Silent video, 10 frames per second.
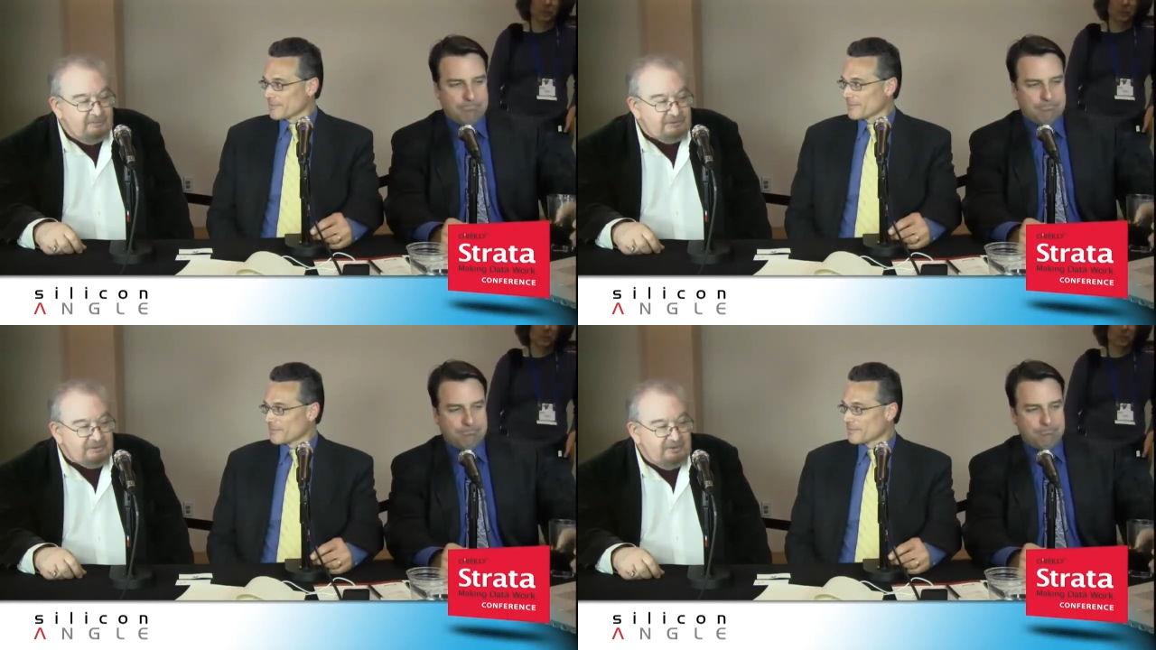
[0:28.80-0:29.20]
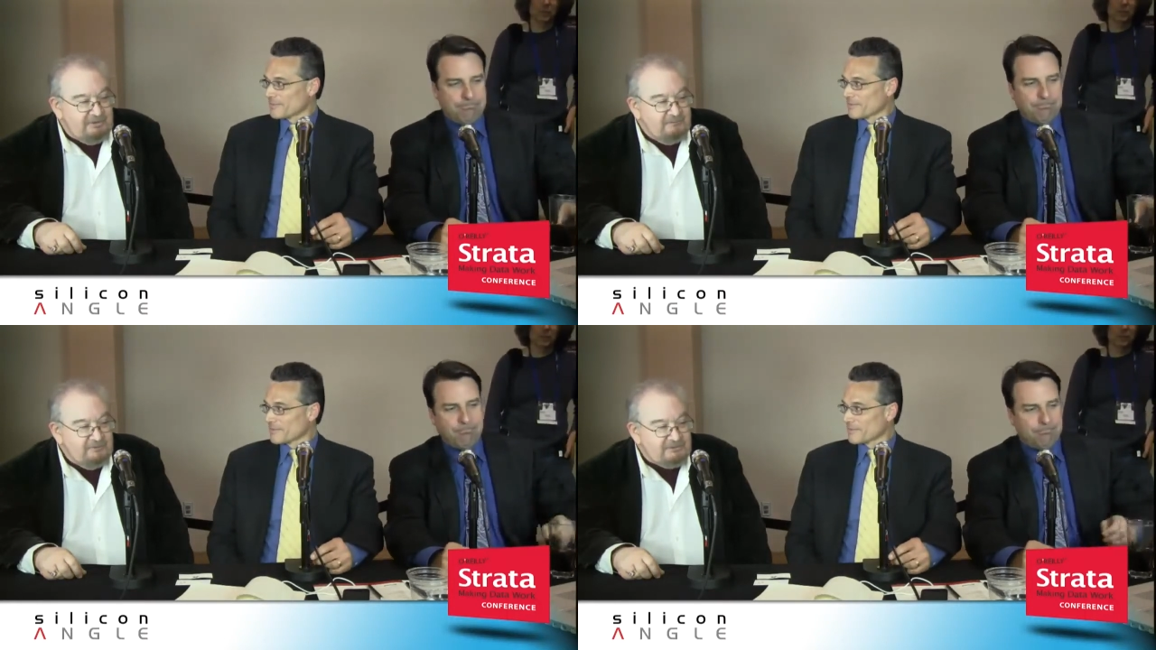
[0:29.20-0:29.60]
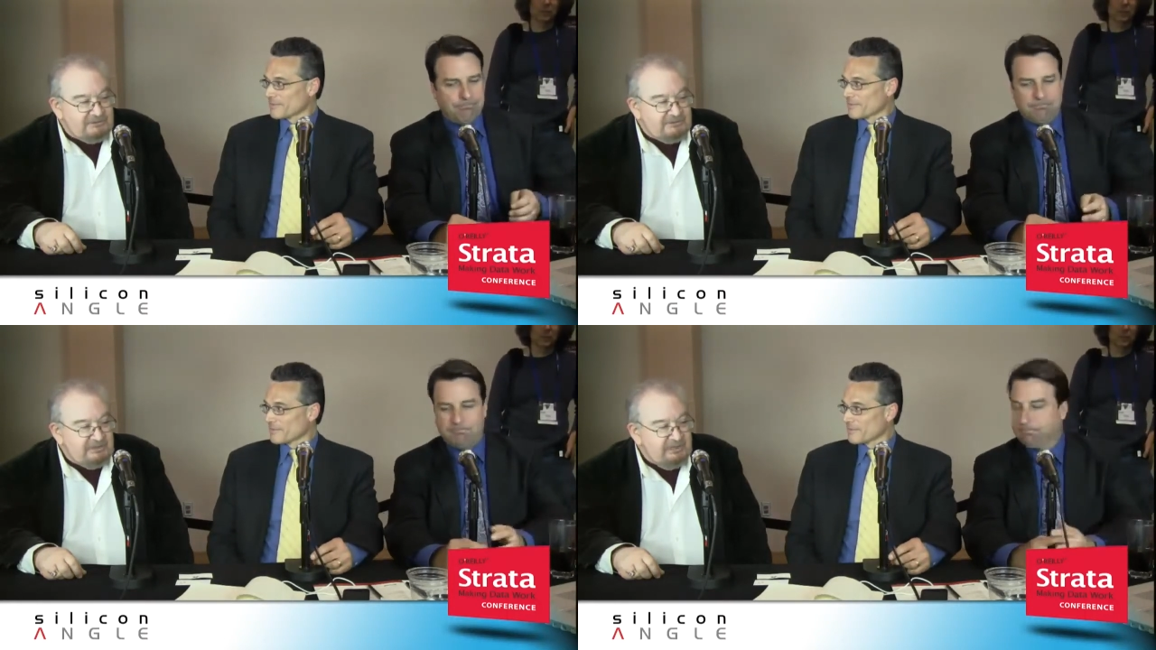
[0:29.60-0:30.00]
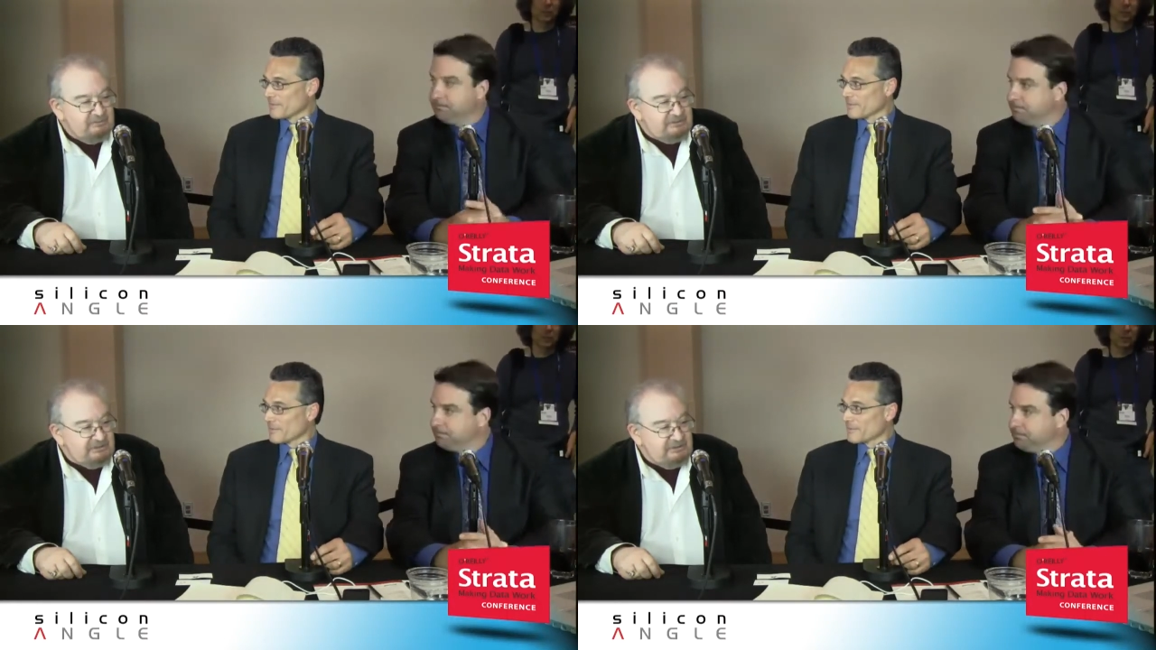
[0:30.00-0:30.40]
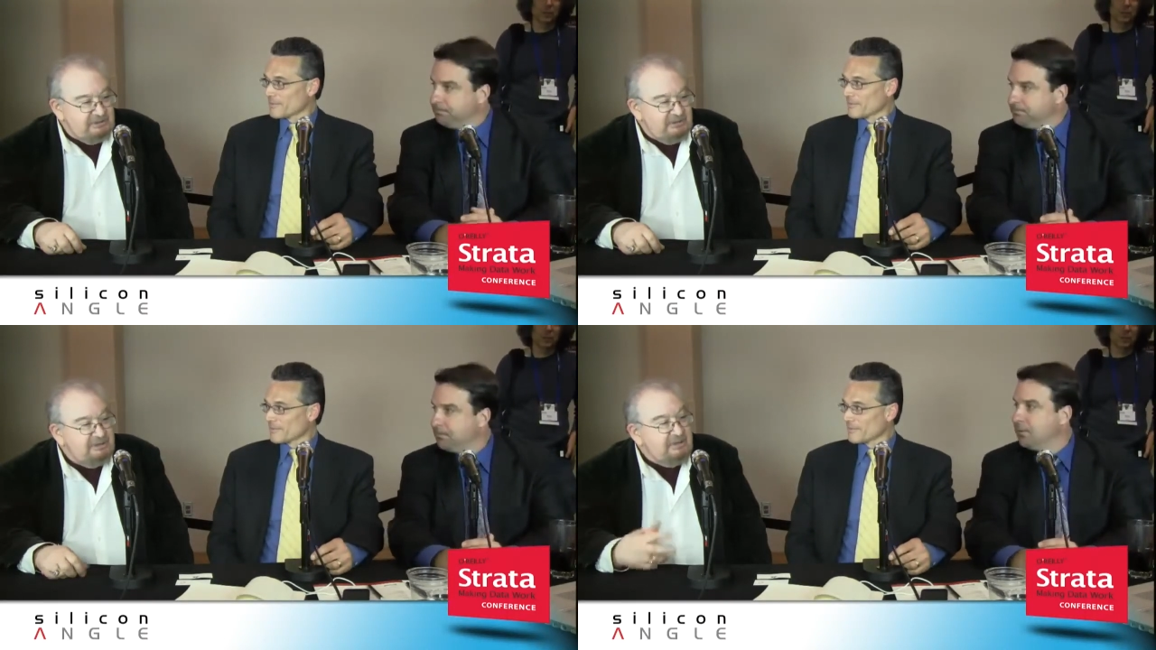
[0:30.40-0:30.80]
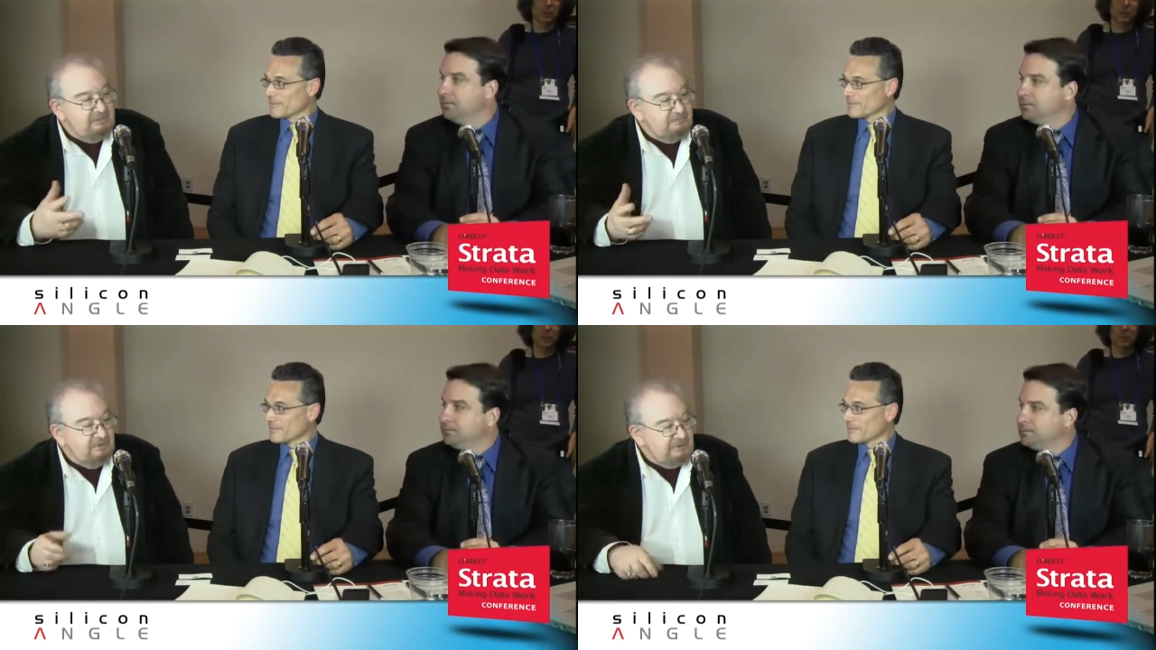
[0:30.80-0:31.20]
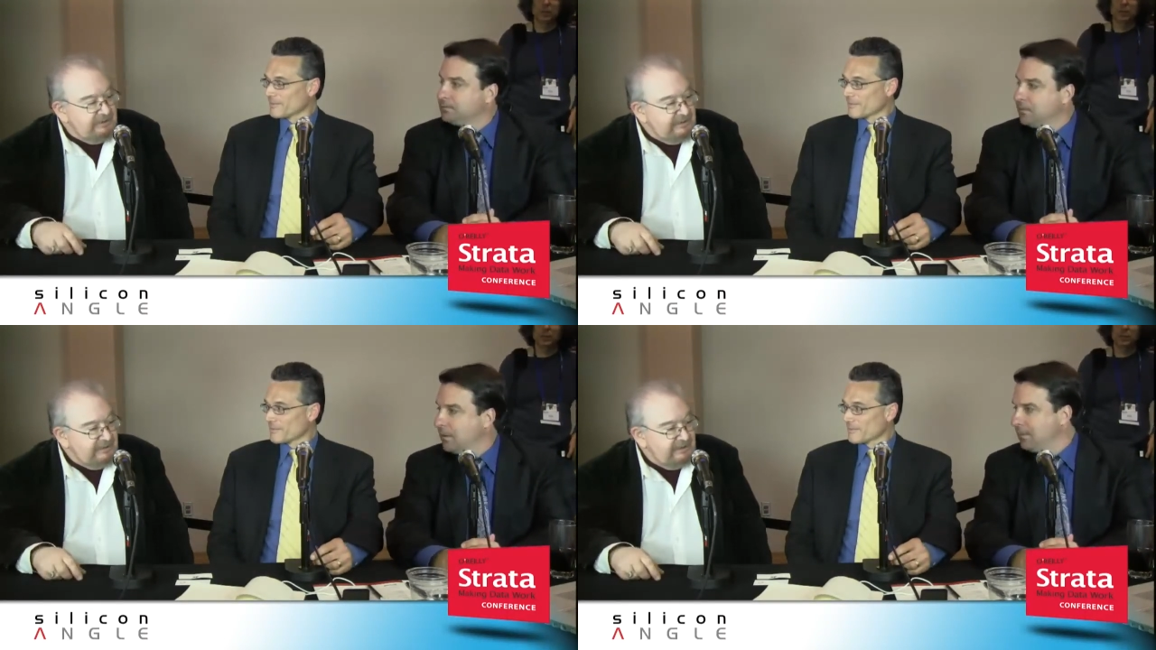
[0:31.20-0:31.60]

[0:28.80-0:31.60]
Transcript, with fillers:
Speaker 1: I was trained first as a chemist and then in, in Berkeley